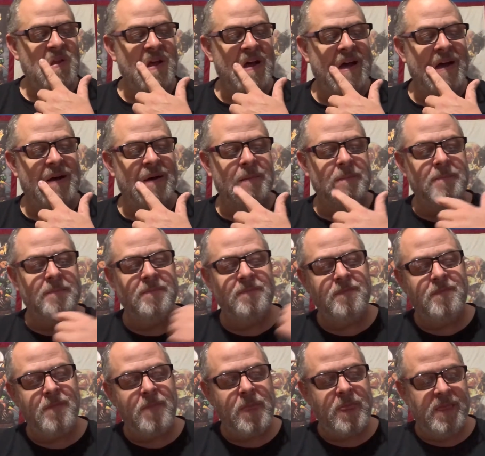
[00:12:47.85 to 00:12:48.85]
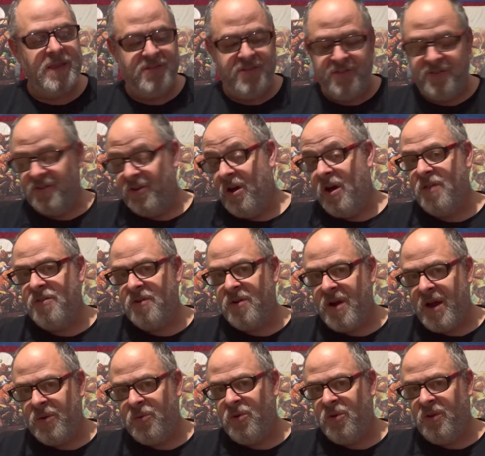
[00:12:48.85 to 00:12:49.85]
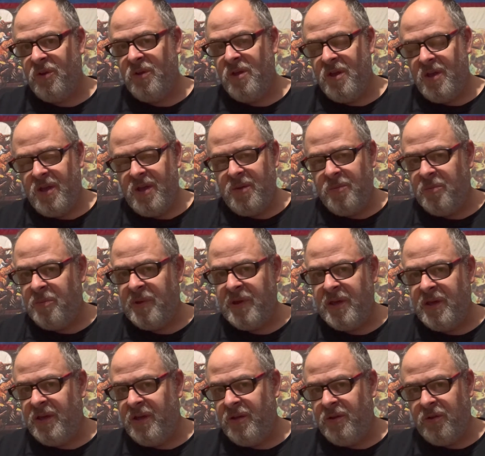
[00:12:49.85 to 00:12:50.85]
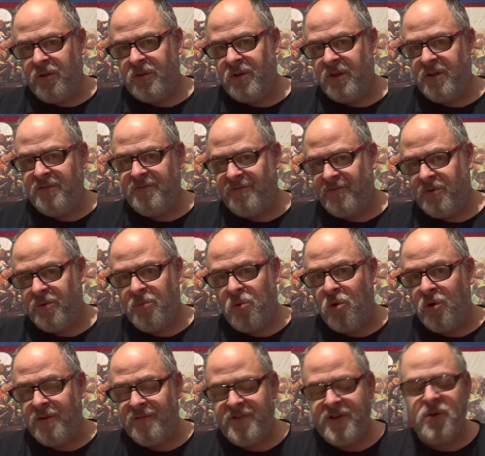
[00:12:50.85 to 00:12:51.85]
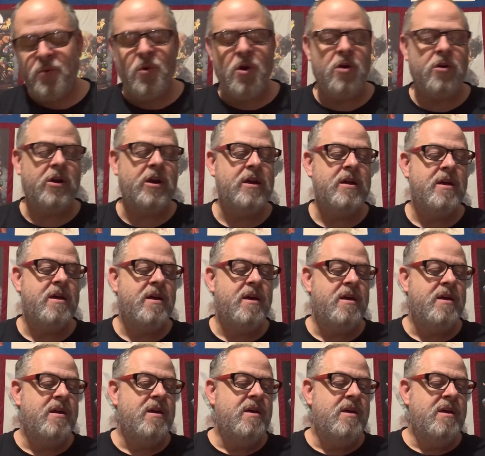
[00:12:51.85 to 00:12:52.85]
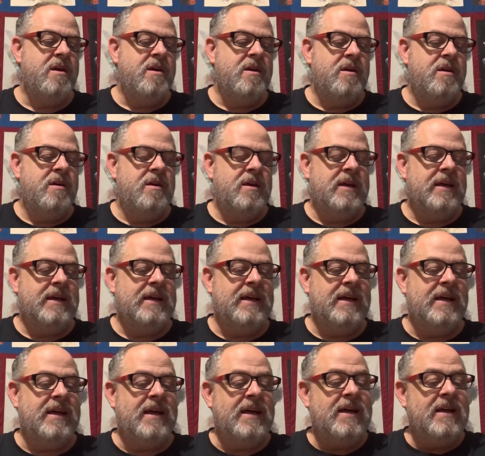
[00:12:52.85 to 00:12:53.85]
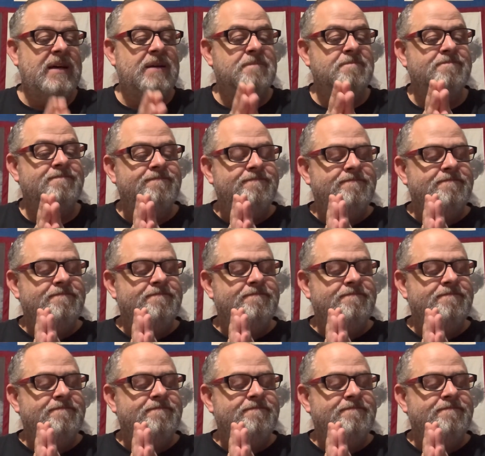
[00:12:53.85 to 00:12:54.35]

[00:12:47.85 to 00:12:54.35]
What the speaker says: This is an author I will be looking for more of their work. Yeah.